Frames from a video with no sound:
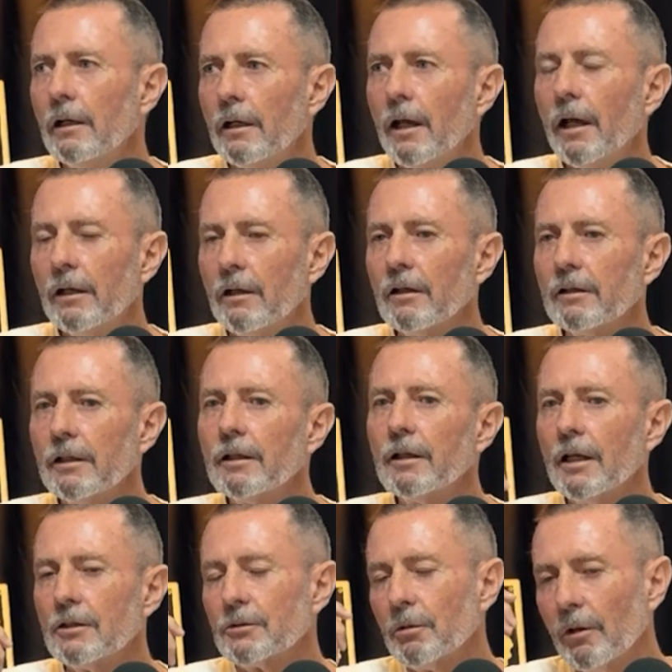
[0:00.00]
And
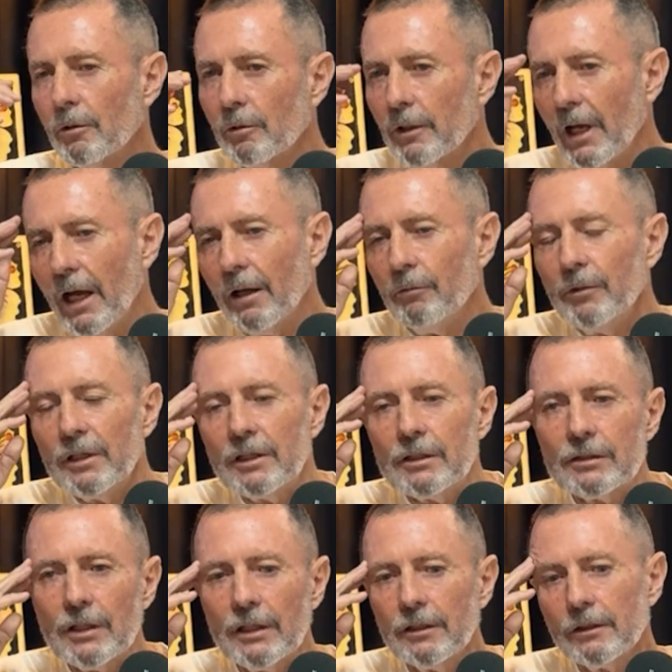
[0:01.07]
that's what would happen is
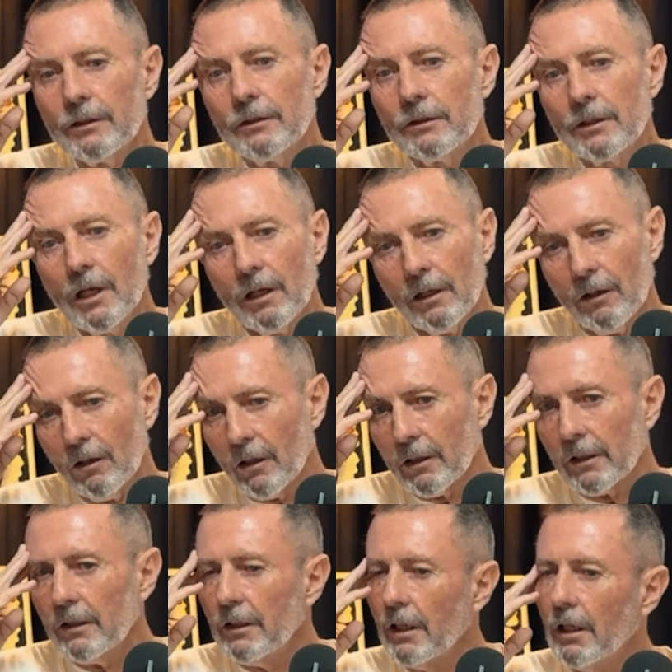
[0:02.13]
he'd go,
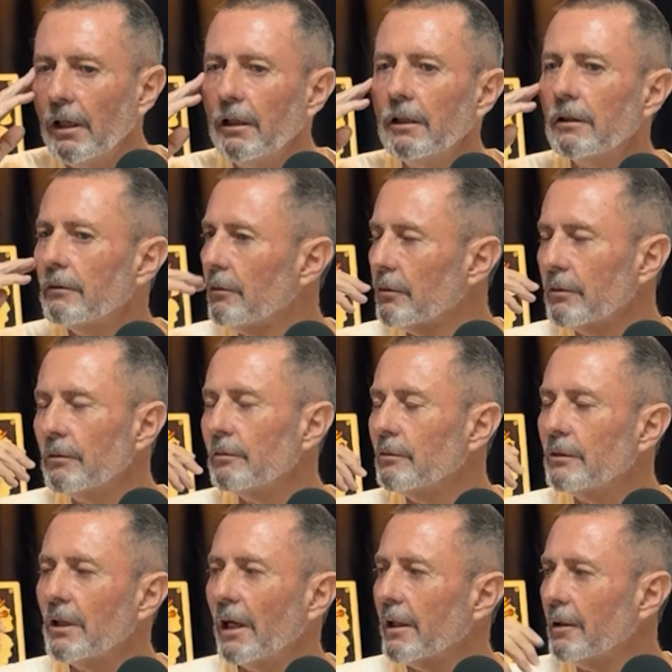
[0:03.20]

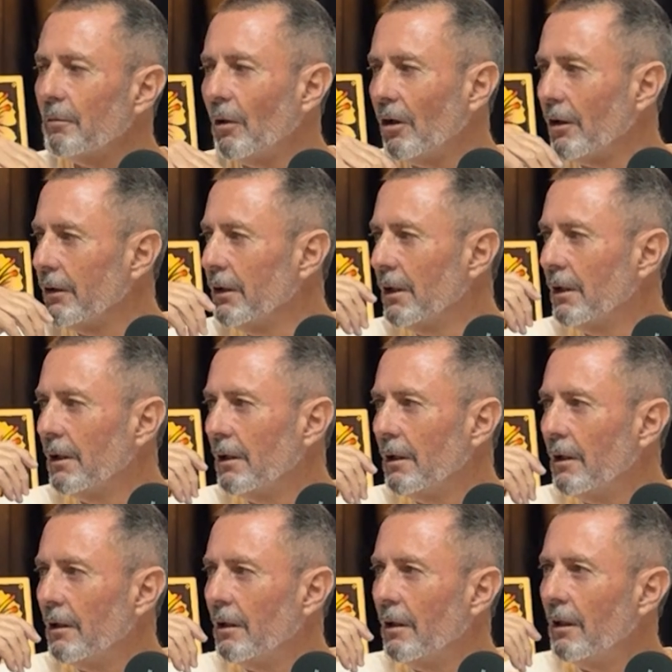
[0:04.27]
take him on.
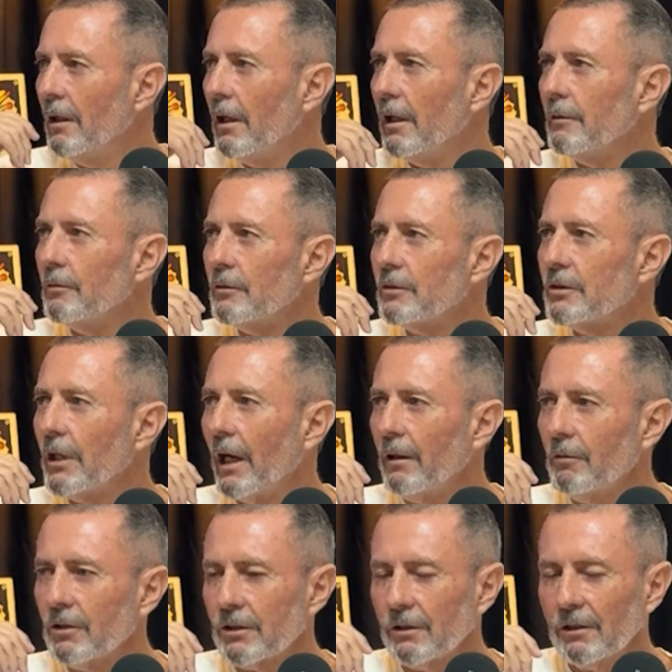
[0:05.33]
And James
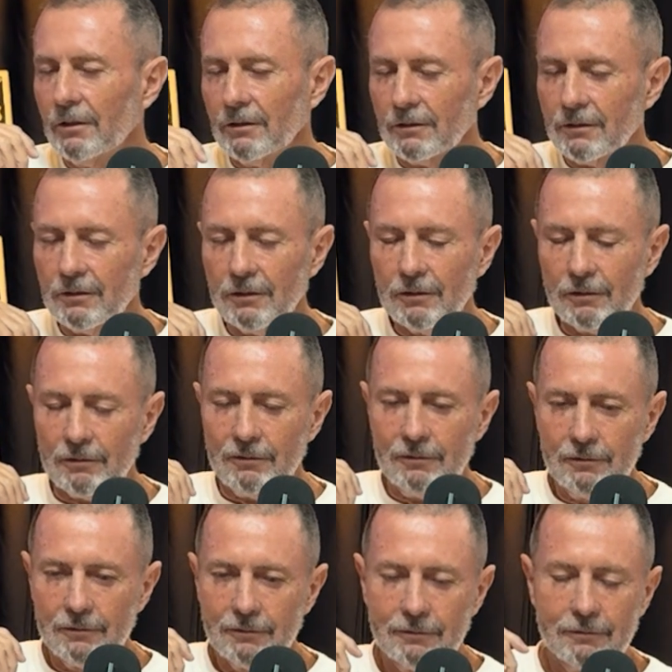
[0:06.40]
was like, God,
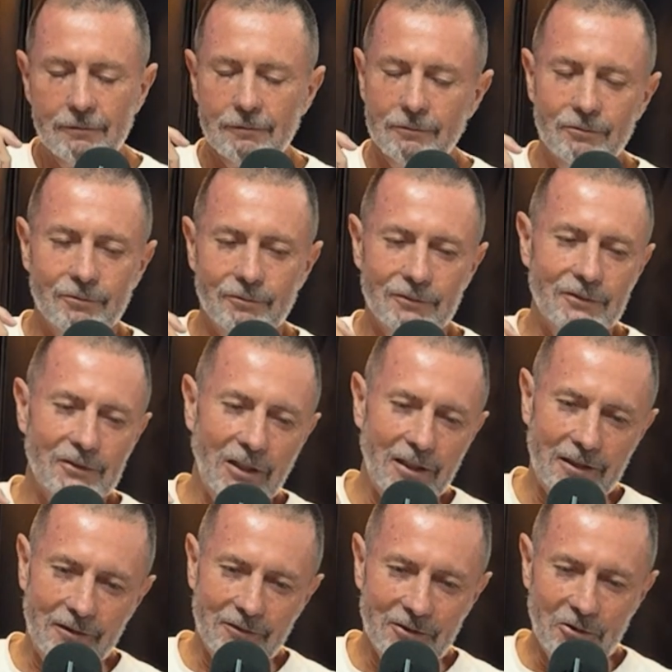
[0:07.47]

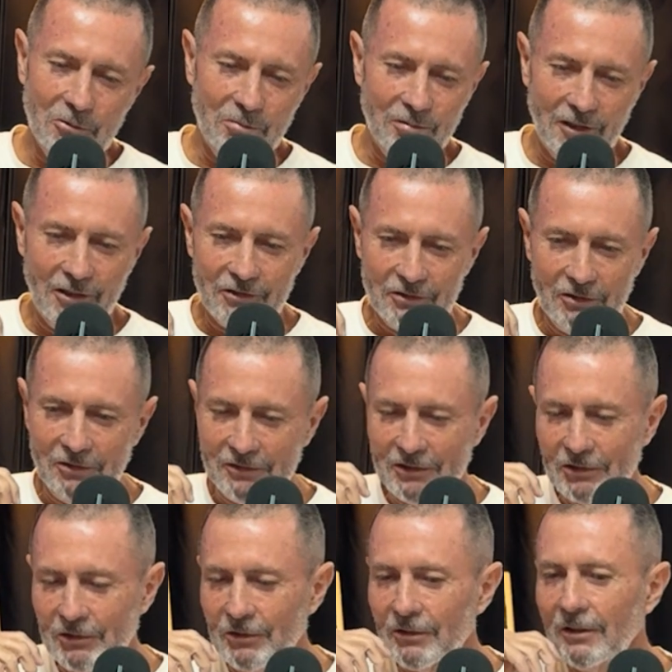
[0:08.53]
take the little brother on,
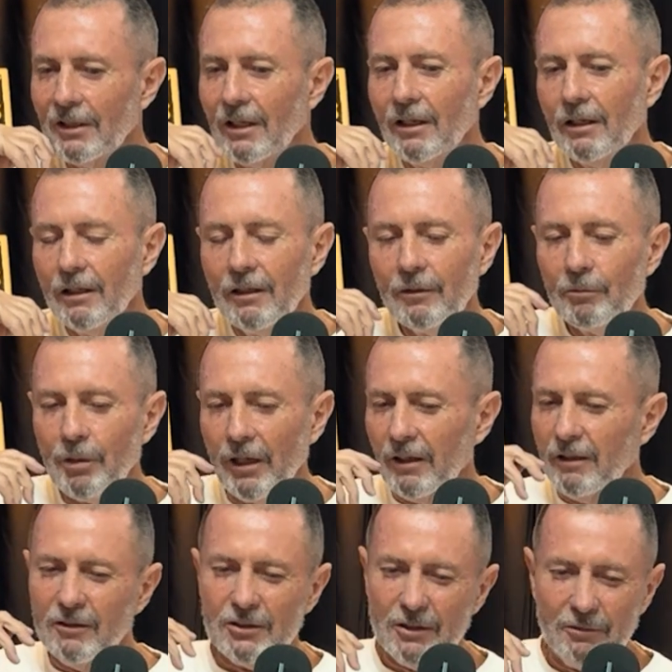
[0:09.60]
because
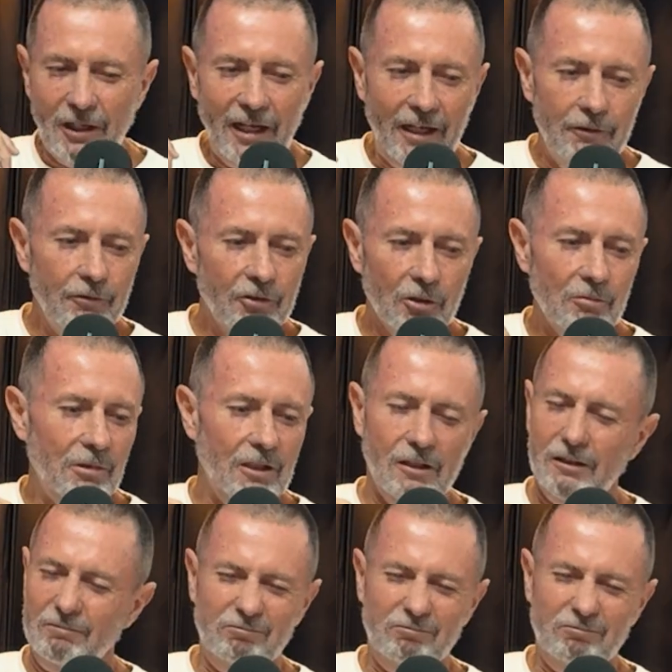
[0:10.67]
apparently it was a handful, but I